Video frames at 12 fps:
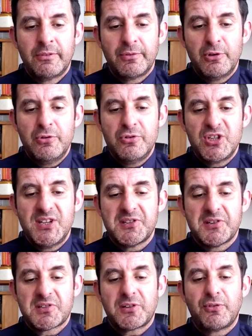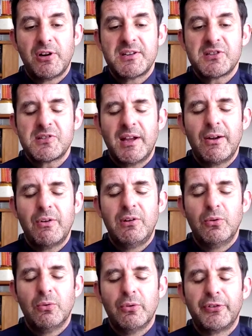Through Jesus Christ our
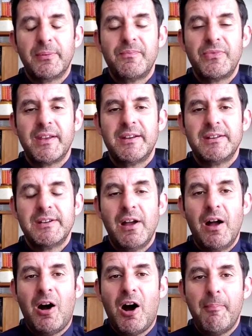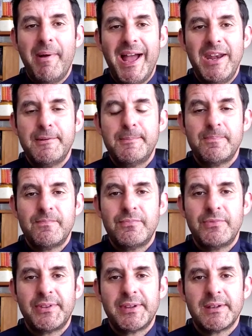Lord. Amen.
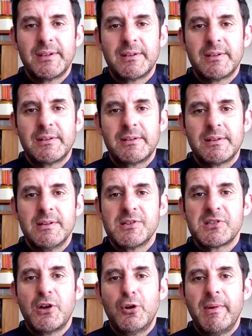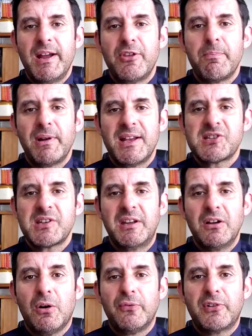And so may the
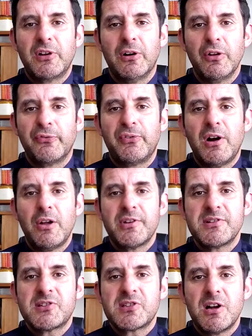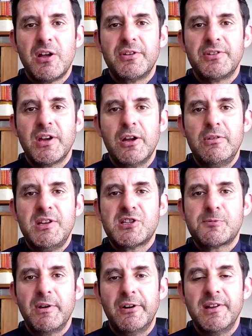blessing of God, Father, Son, and Holy
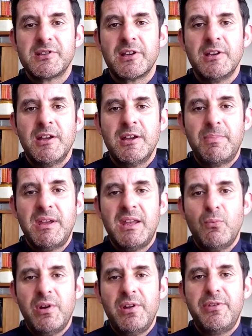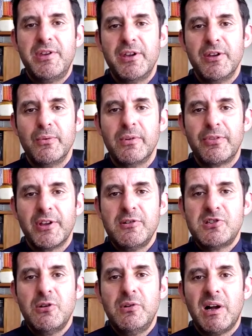Spirit be with you,
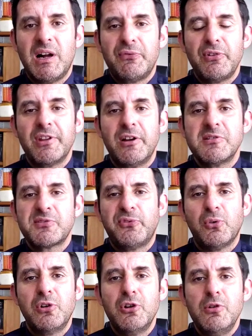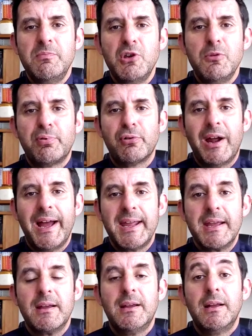those you love and those for whom you
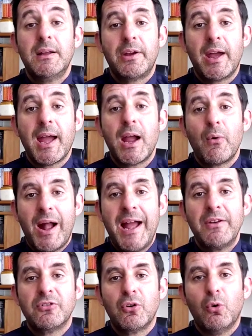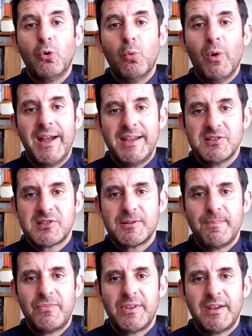pray, now and always.
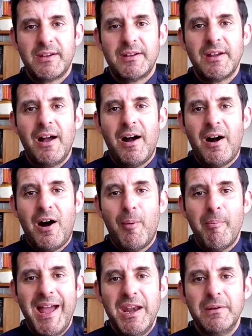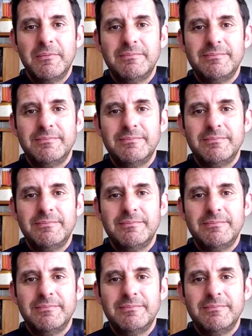Amen.